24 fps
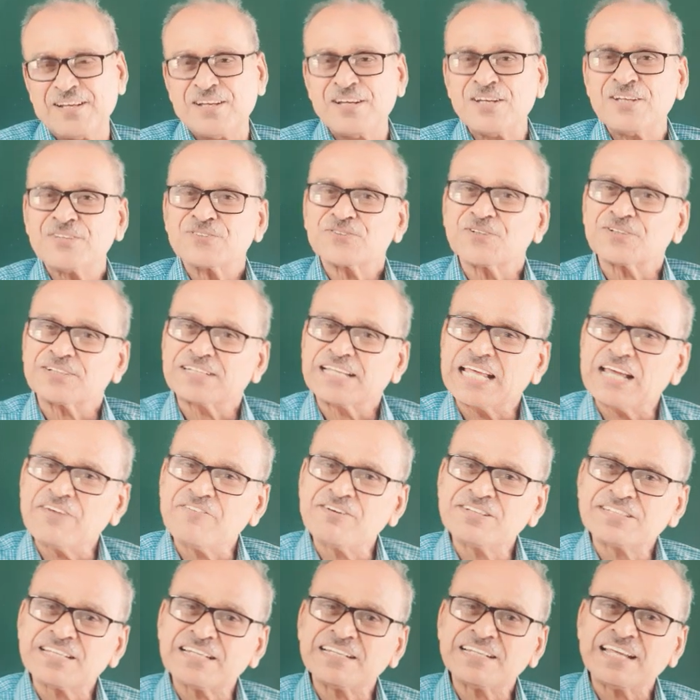So,
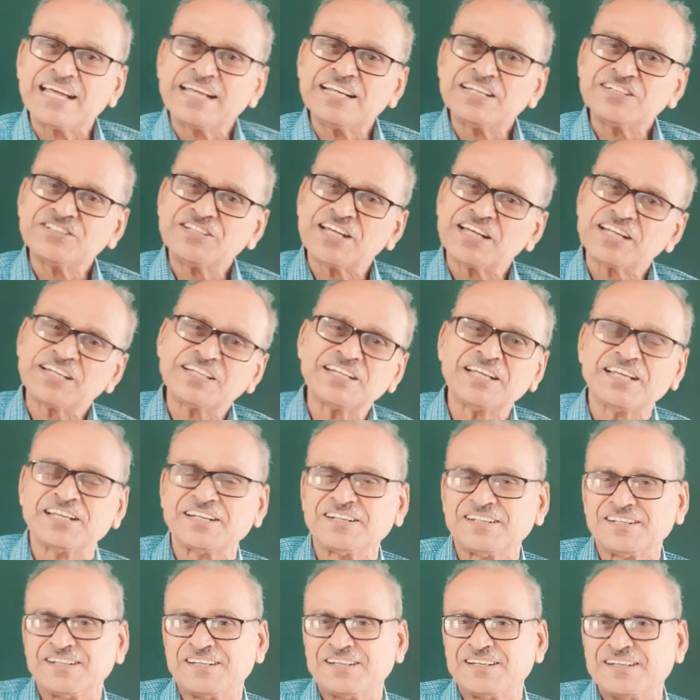Davison and
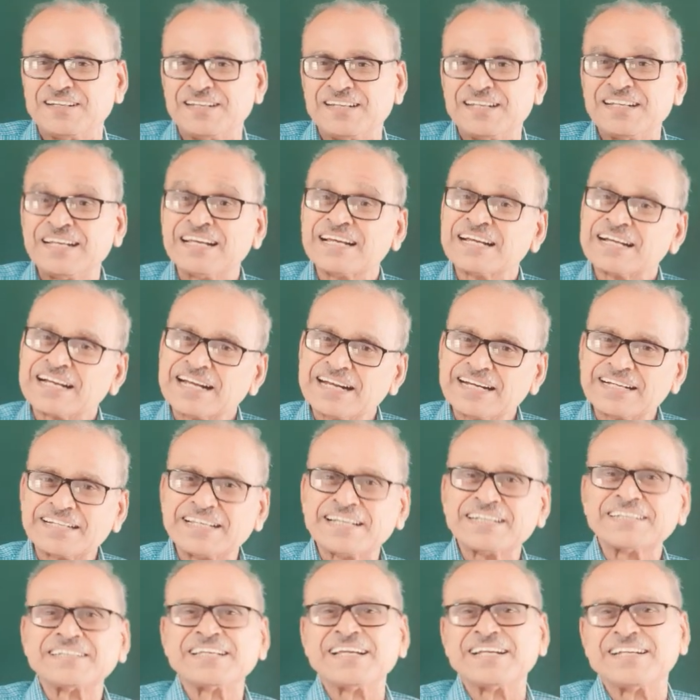Jerner
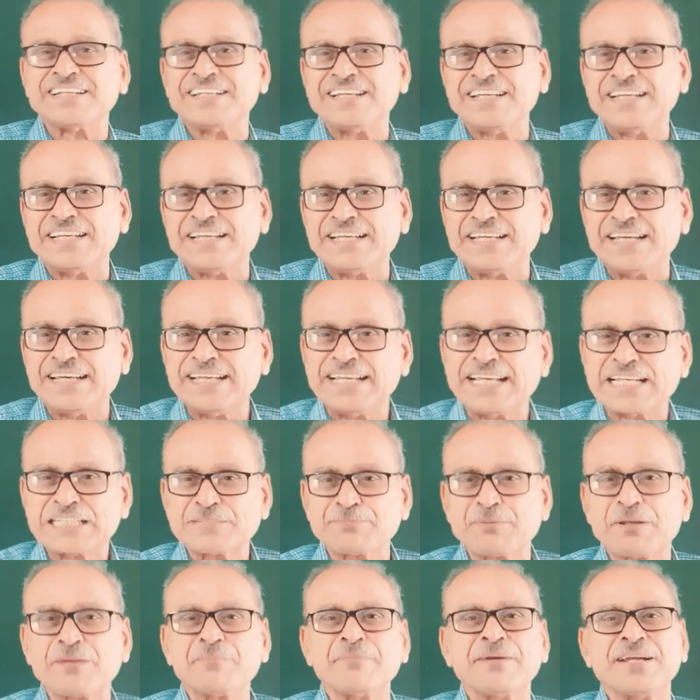conducted an
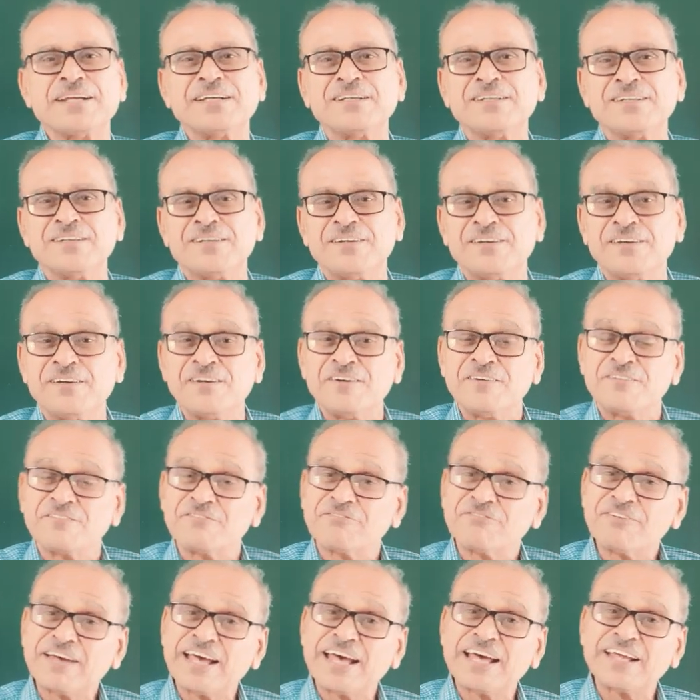experiment
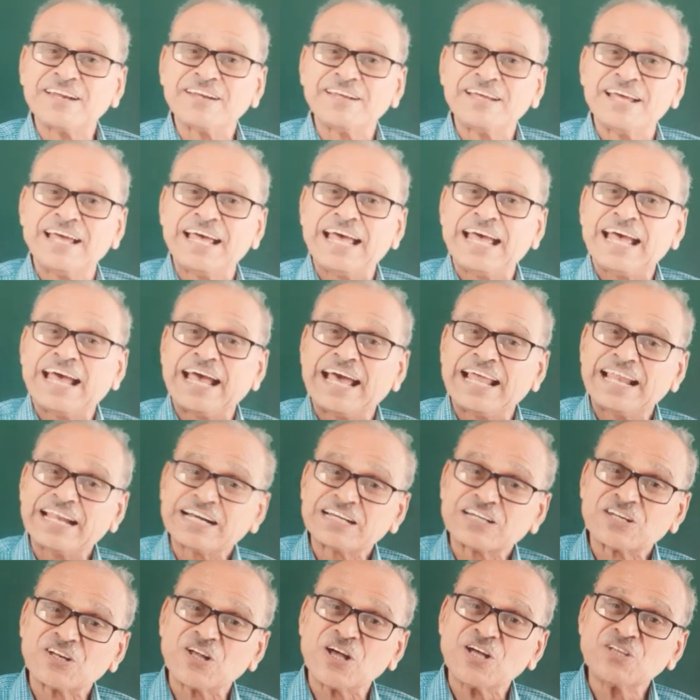where
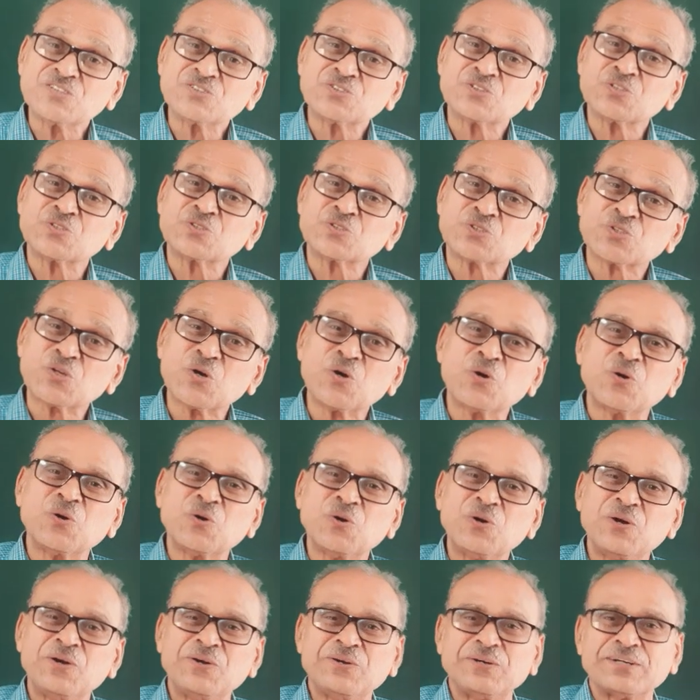electrons show
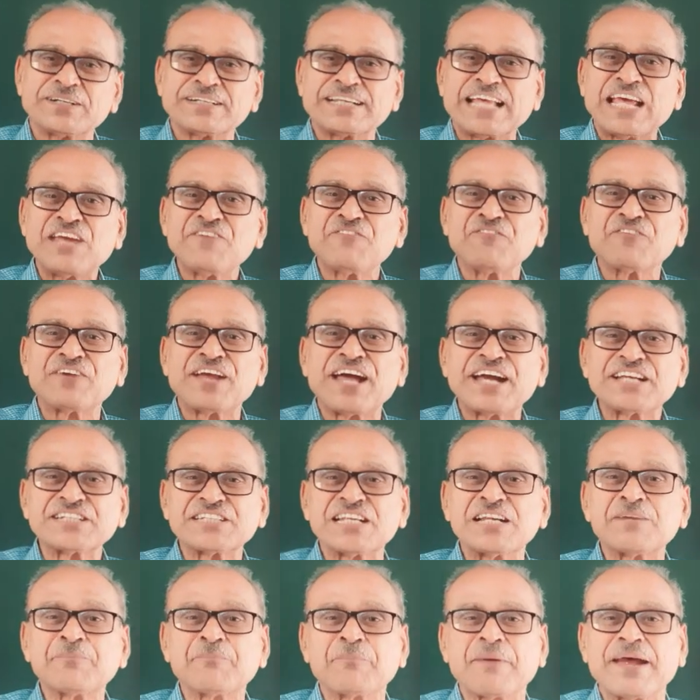
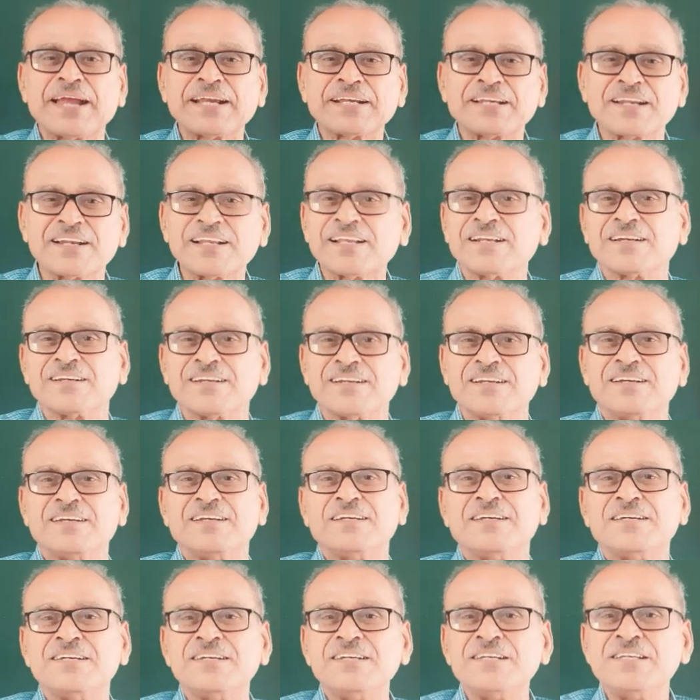diffraction pattern
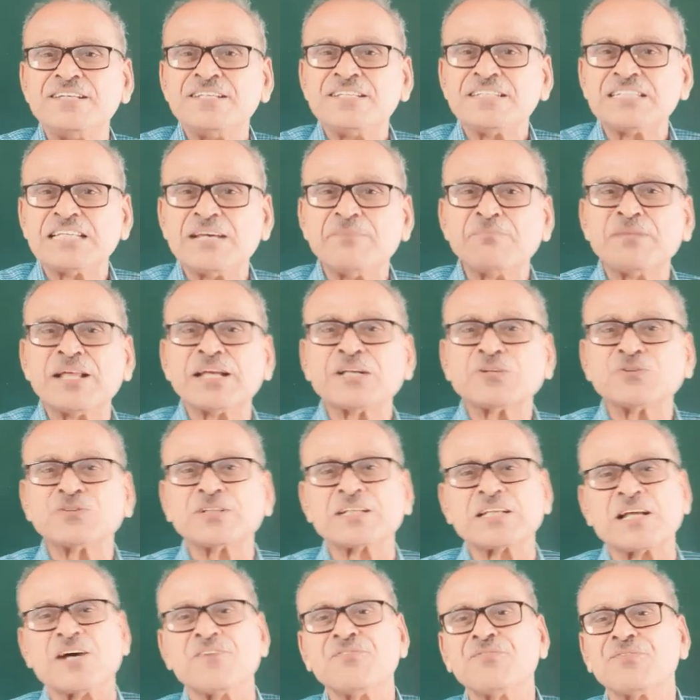similar to that
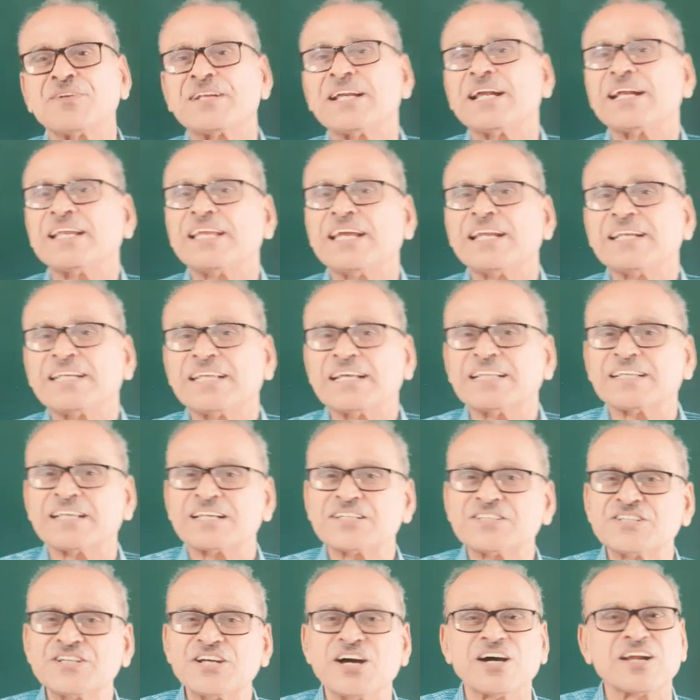of radiant
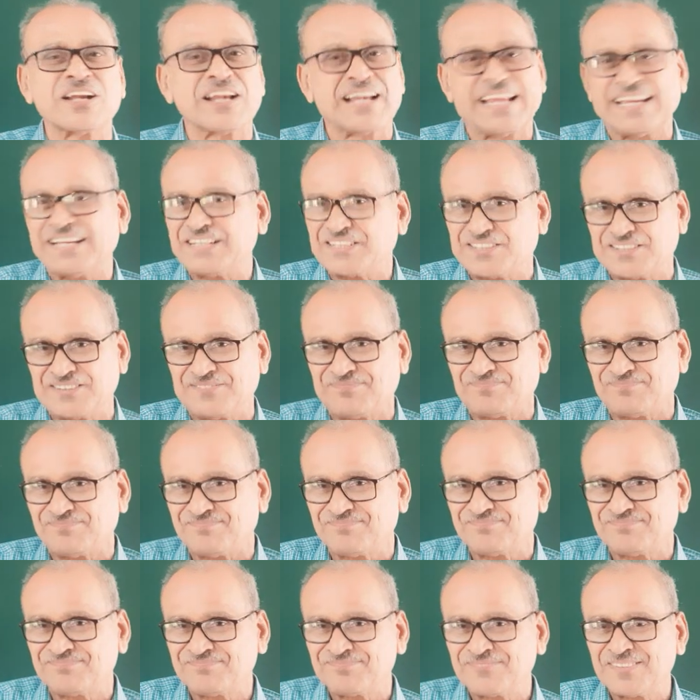energy or light.
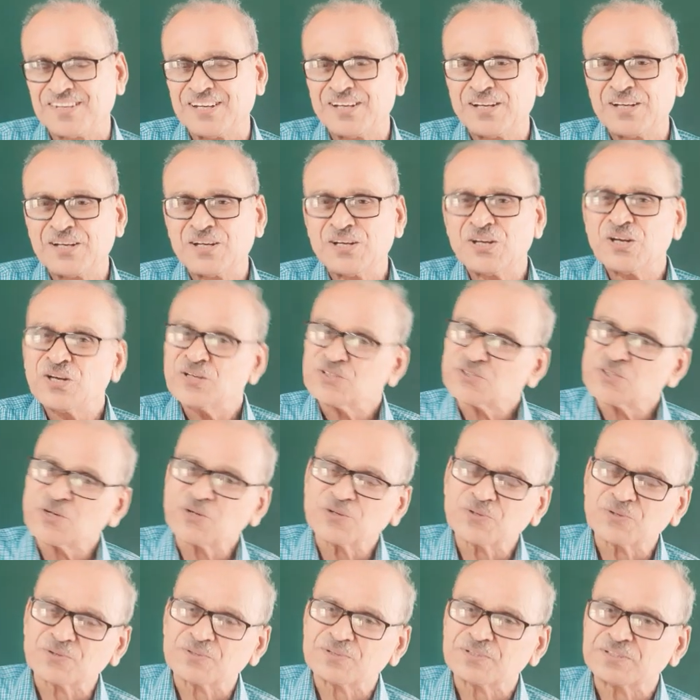
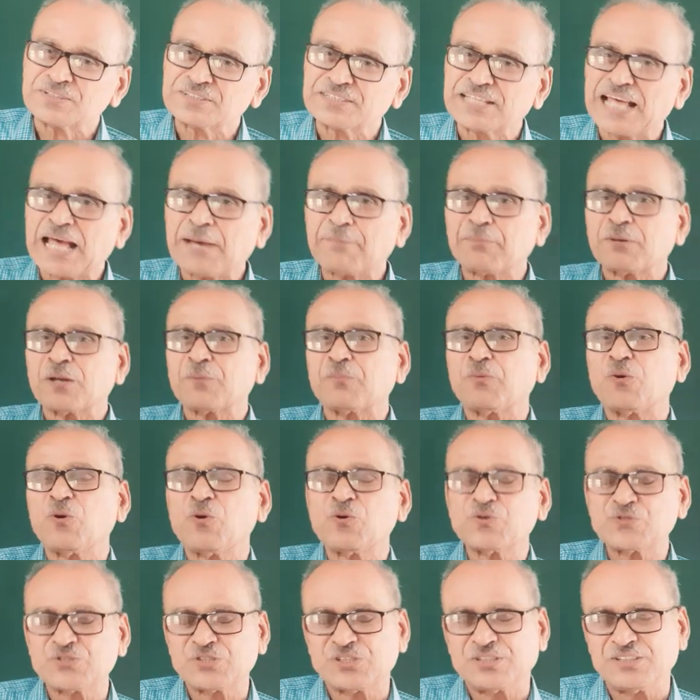So, they
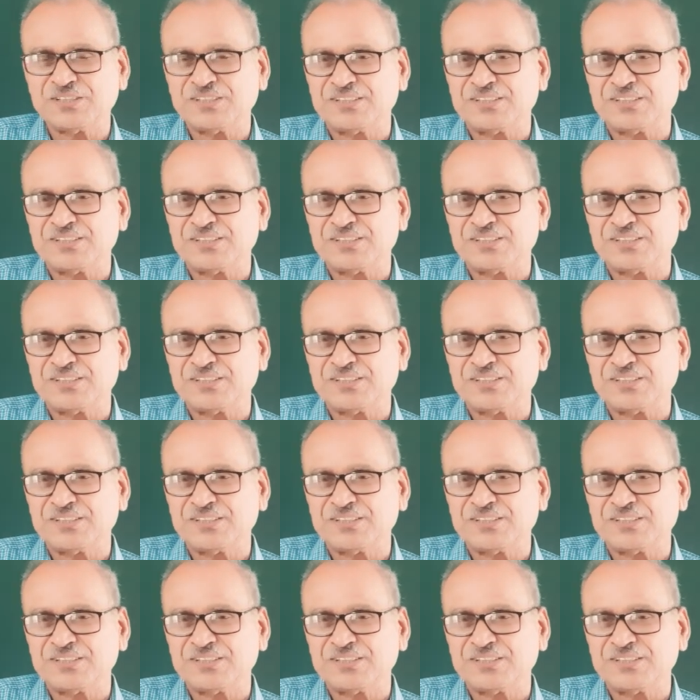proposed